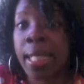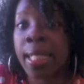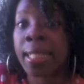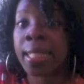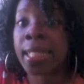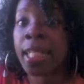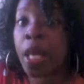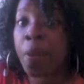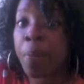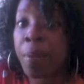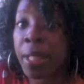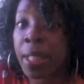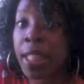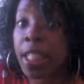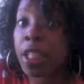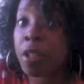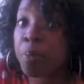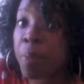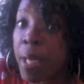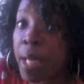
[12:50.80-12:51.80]
typically
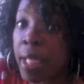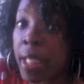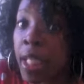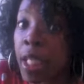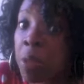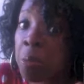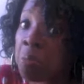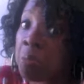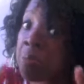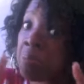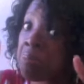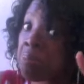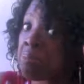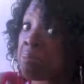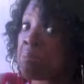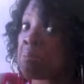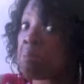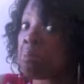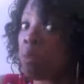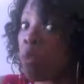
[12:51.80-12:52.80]
speaking,
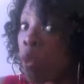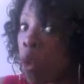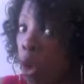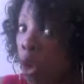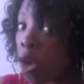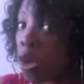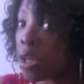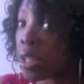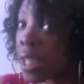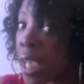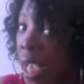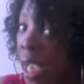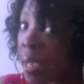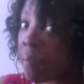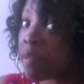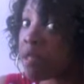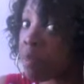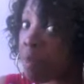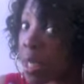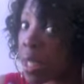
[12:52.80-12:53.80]
word game
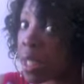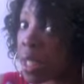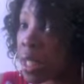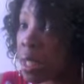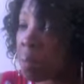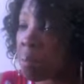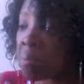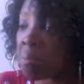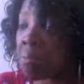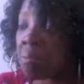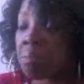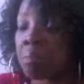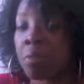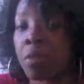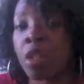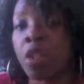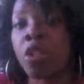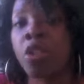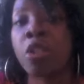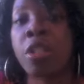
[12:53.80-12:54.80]
speaking,
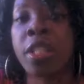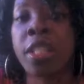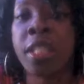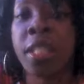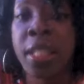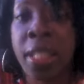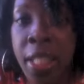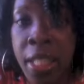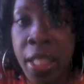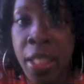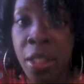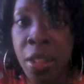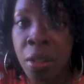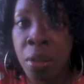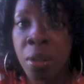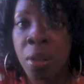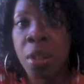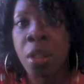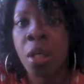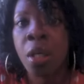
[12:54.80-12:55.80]
you're
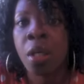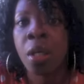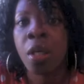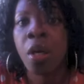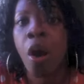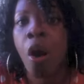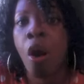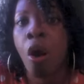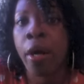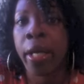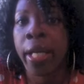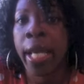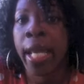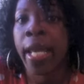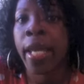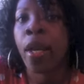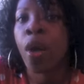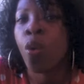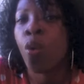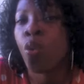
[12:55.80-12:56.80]
still on
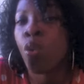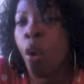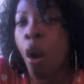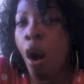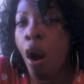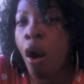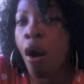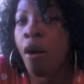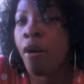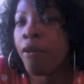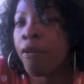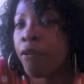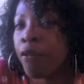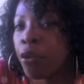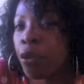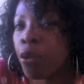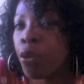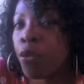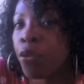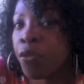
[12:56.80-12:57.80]
a raw
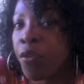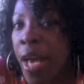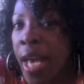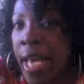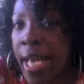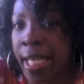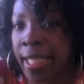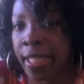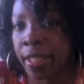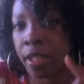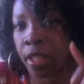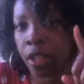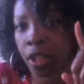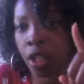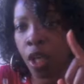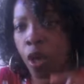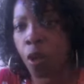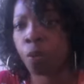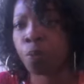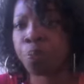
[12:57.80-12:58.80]
food fast.
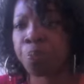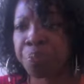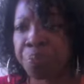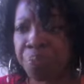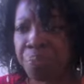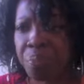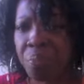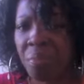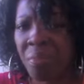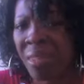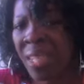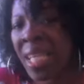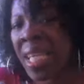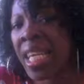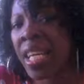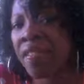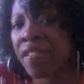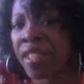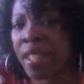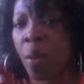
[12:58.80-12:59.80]
So
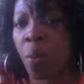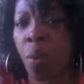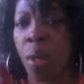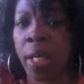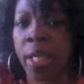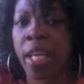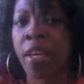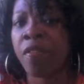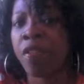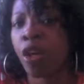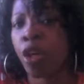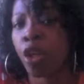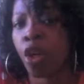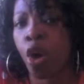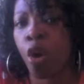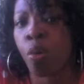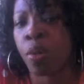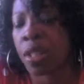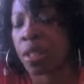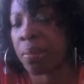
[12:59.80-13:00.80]
if your
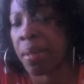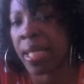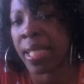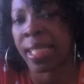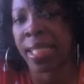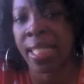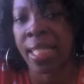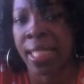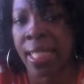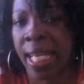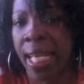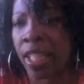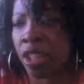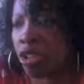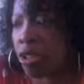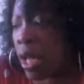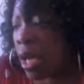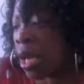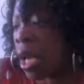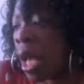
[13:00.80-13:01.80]
goal was to make it 10 days,
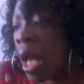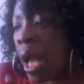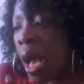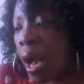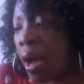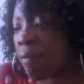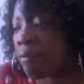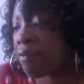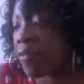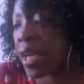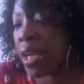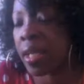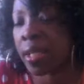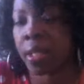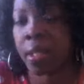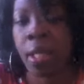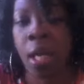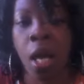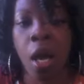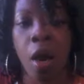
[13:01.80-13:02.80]
you're like, "I'm
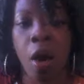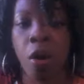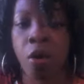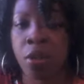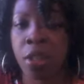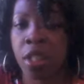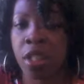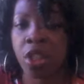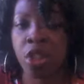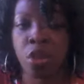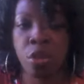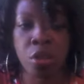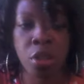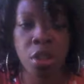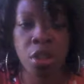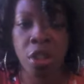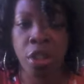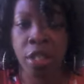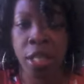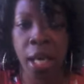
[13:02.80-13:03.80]
fading. Oh, these
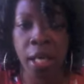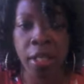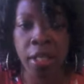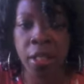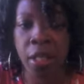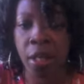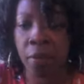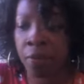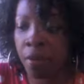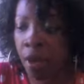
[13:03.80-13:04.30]
juices are not enough."